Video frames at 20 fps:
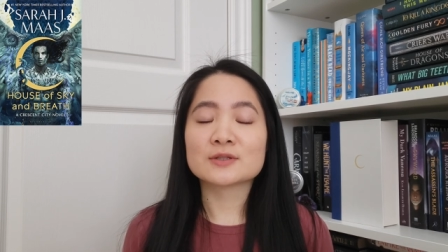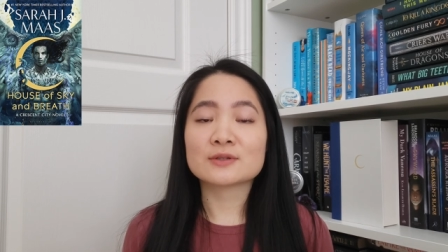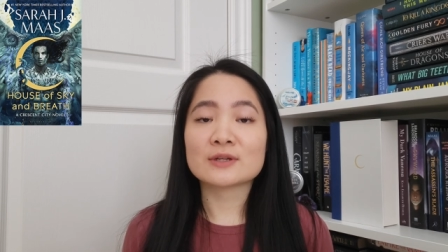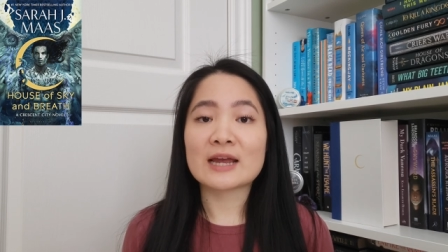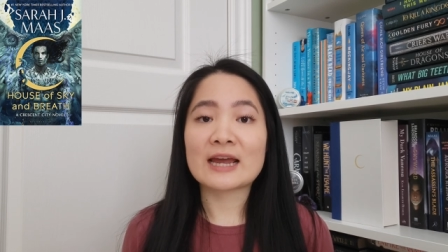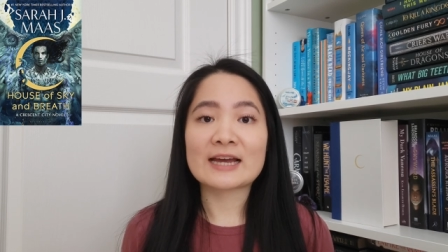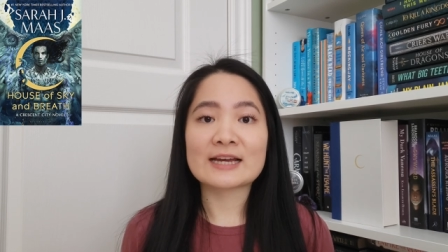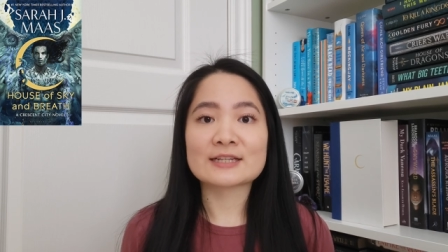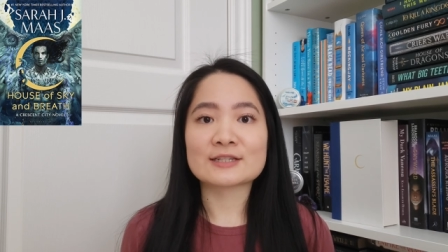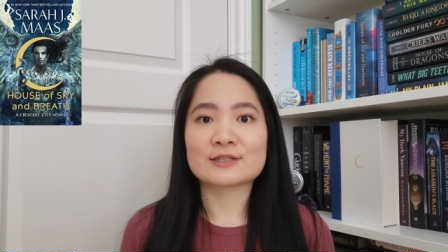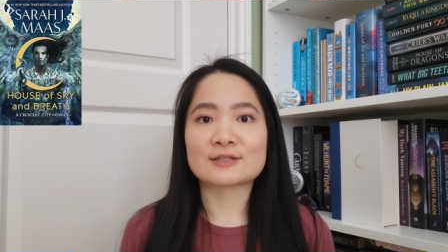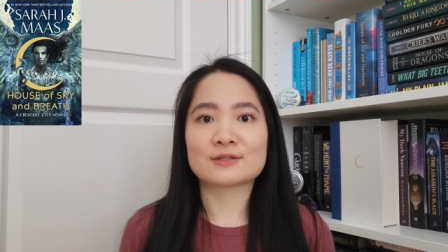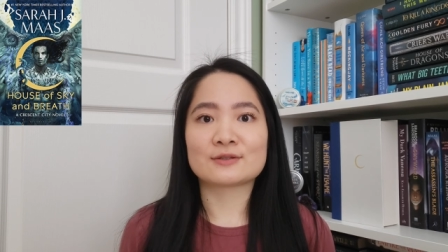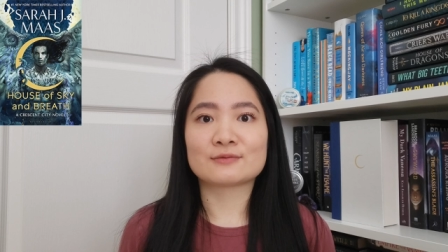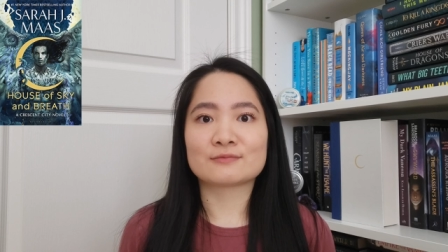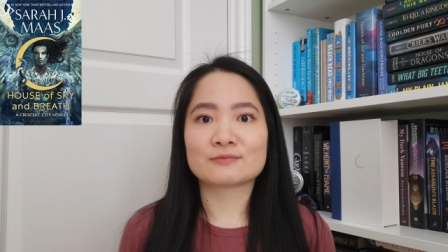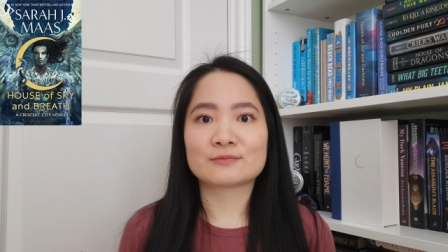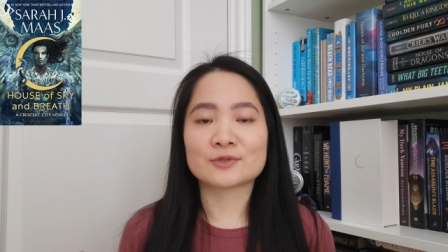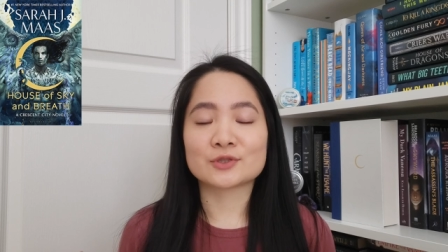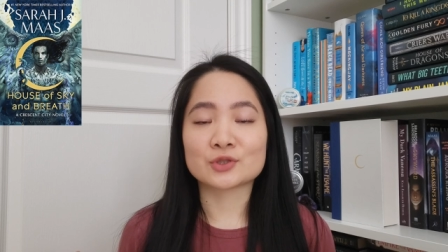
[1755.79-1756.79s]
has
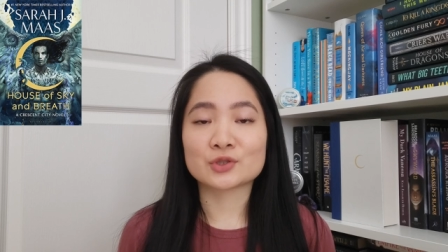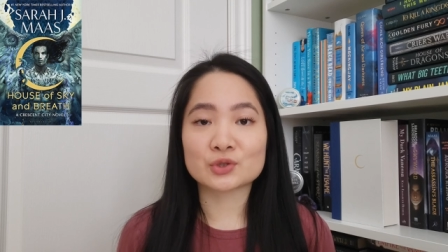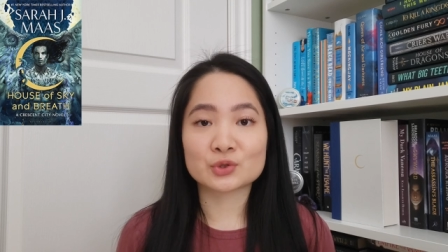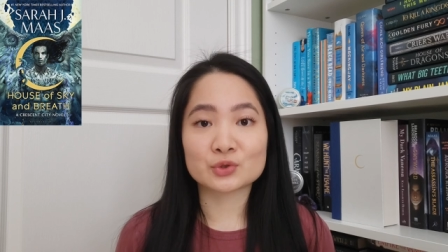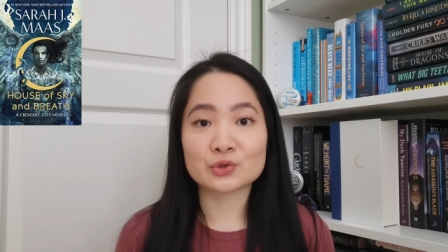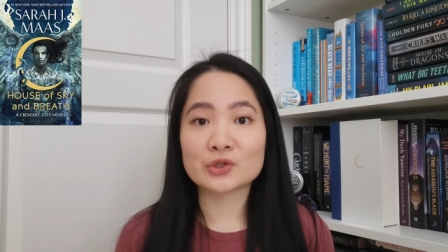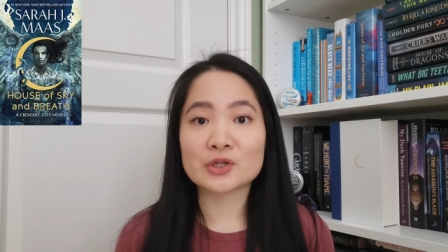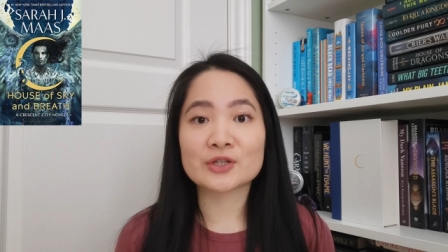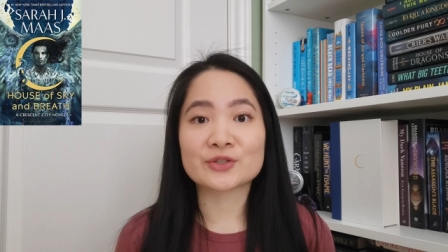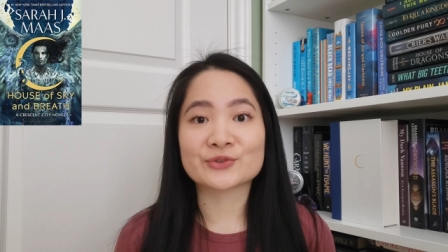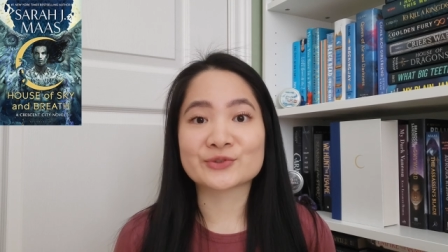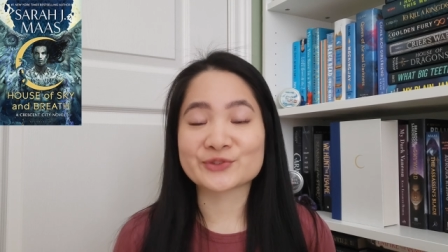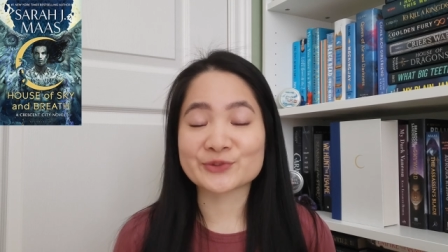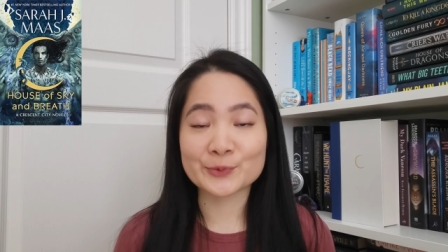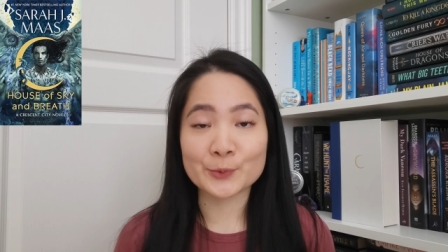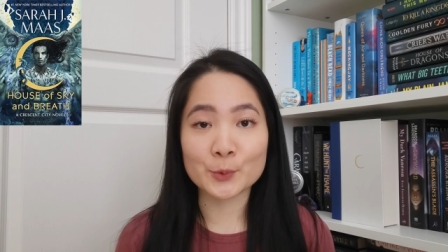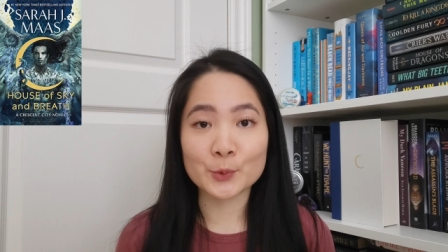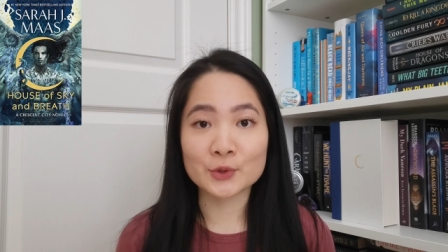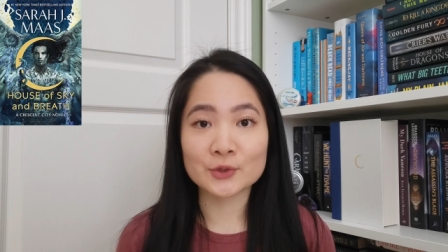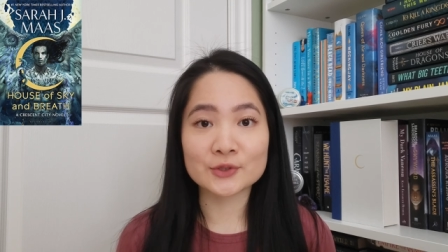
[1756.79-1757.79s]
destroyed
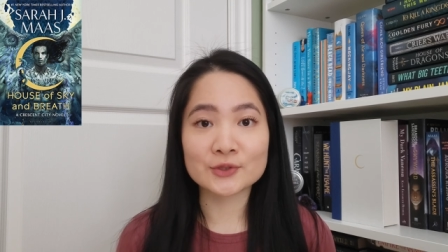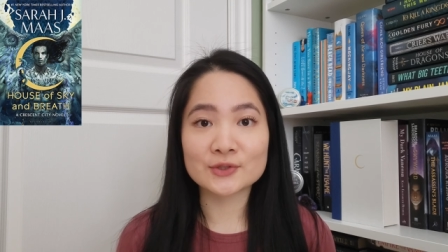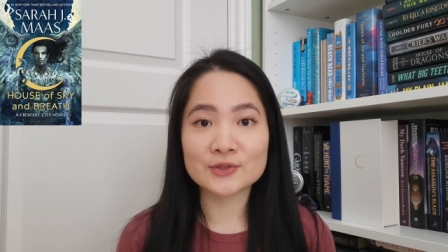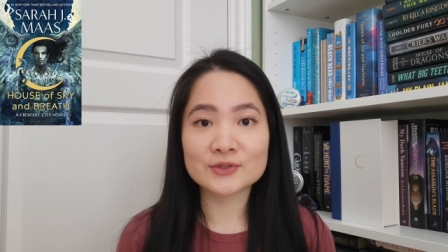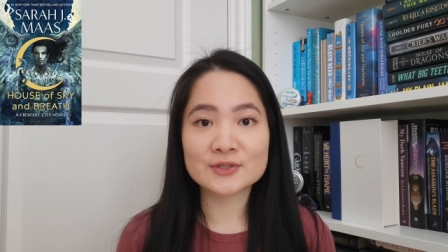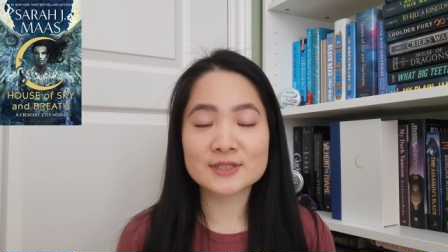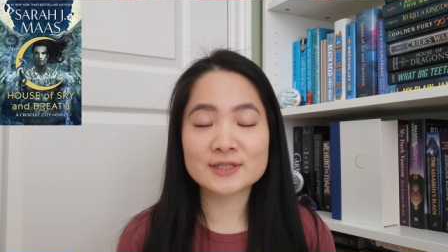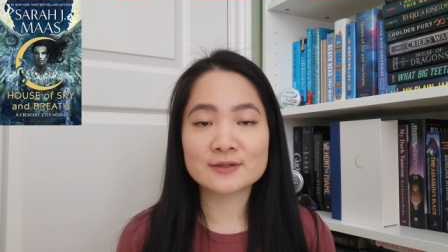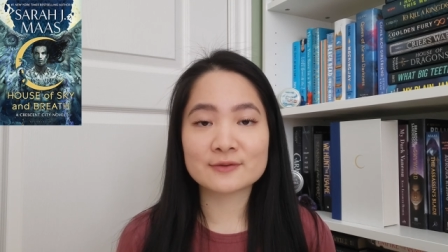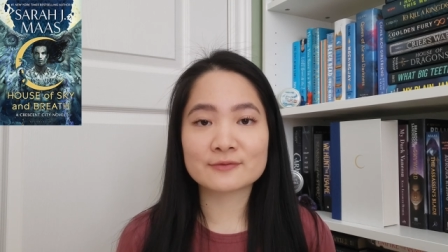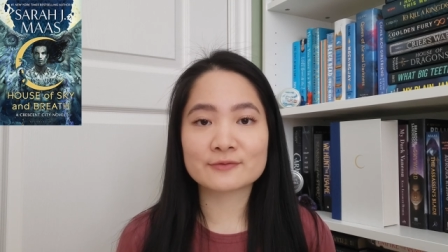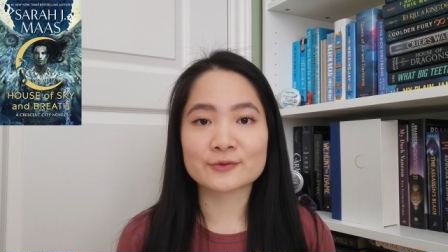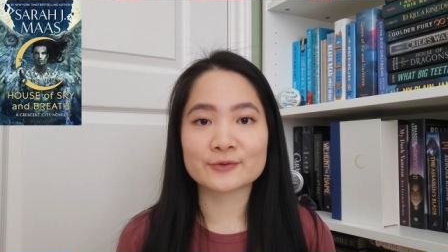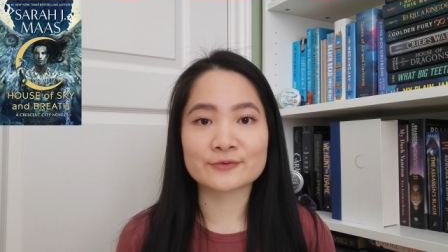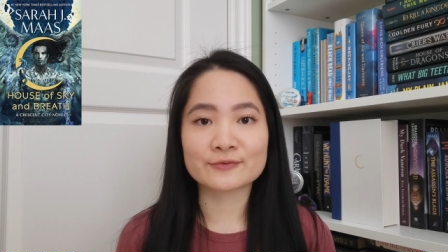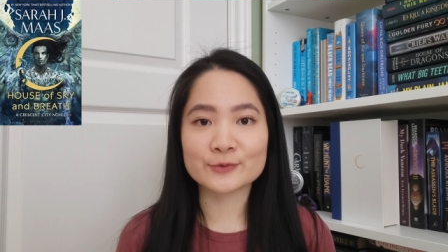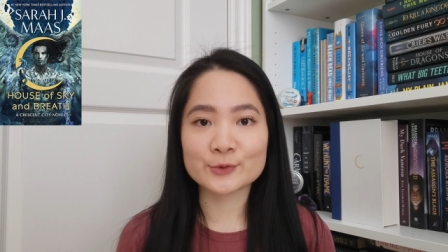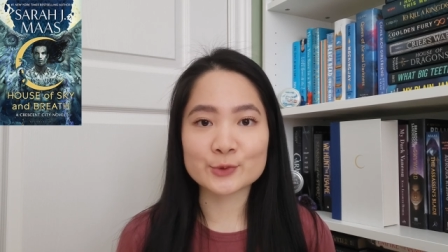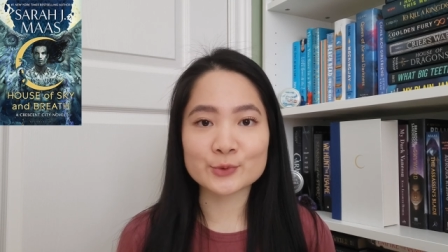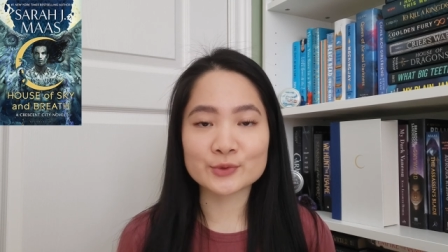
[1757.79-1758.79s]
worlds for
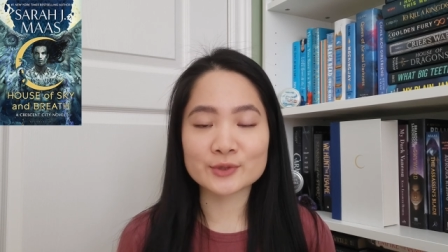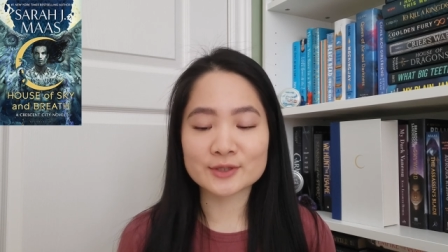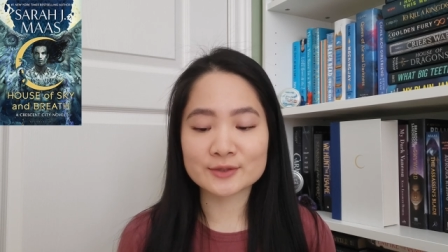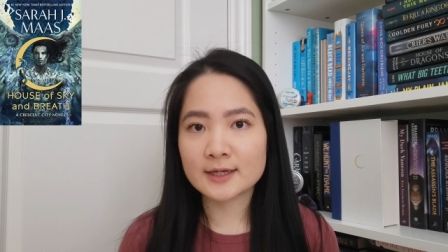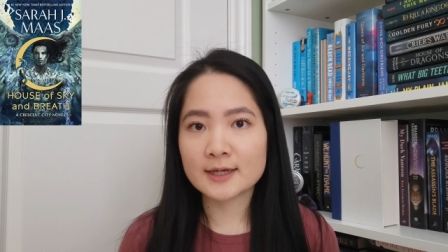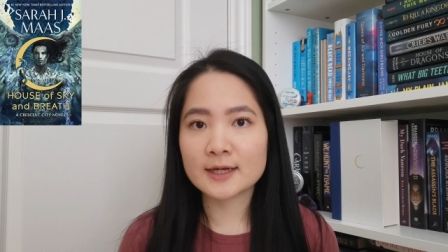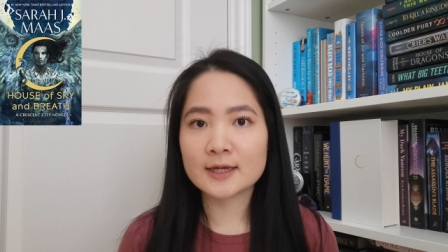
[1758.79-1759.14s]
food